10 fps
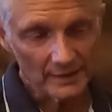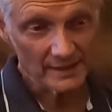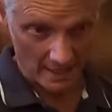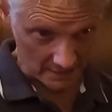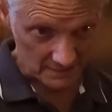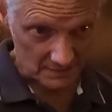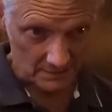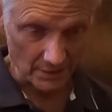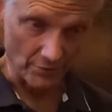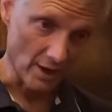yes,
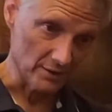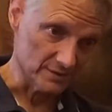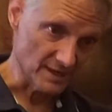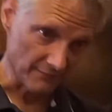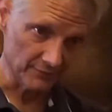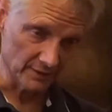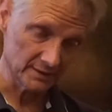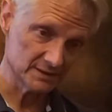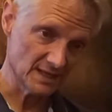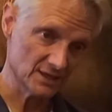there are definitely
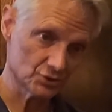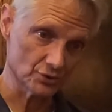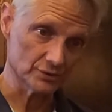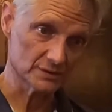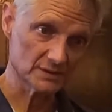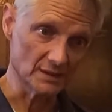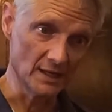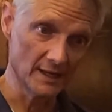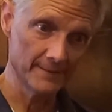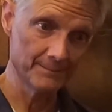dangers.
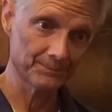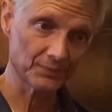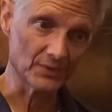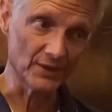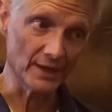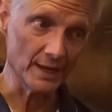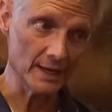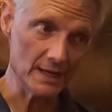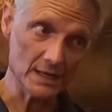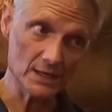
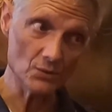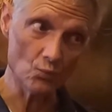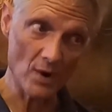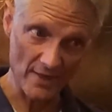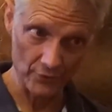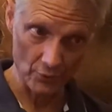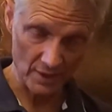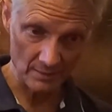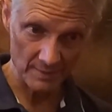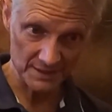The weather
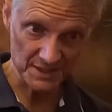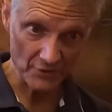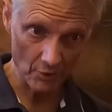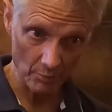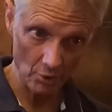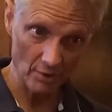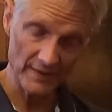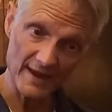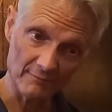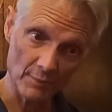can be terrible. They have